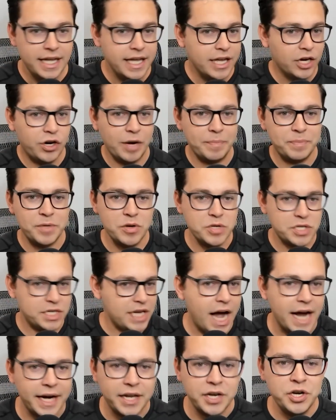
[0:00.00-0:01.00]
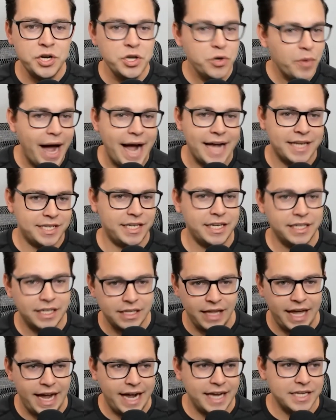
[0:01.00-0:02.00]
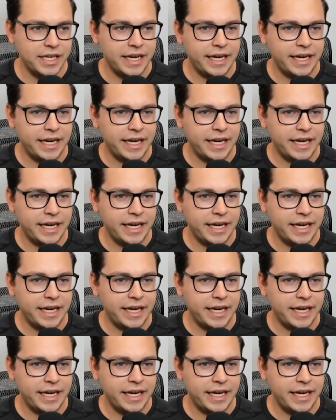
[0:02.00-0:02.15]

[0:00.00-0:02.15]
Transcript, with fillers: crypto's not a new asset class.